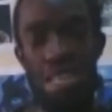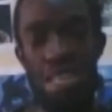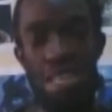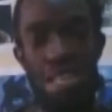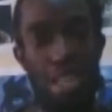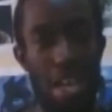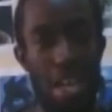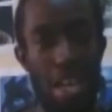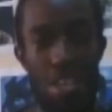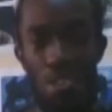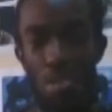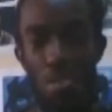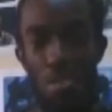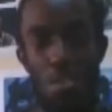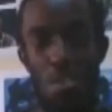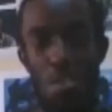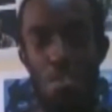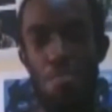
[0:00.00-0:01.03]
that
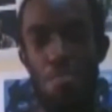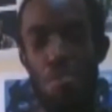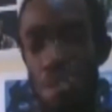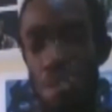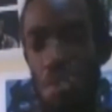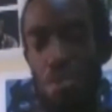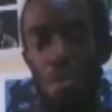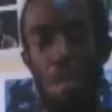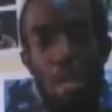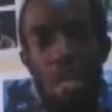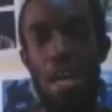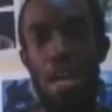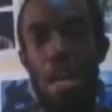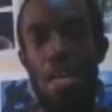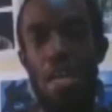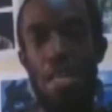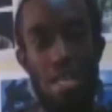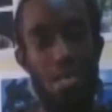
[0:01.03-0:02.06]
glass, all that metal,
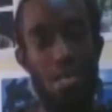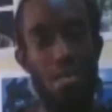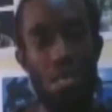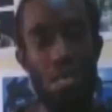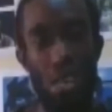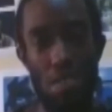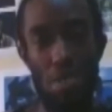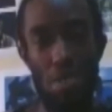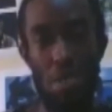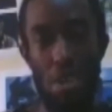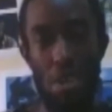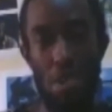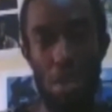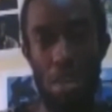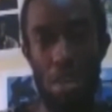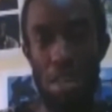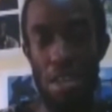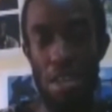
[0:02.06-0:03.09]
and still give you
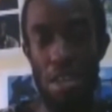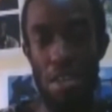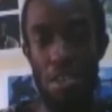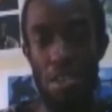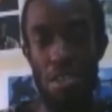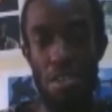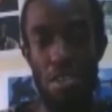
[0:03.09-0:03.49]
no money.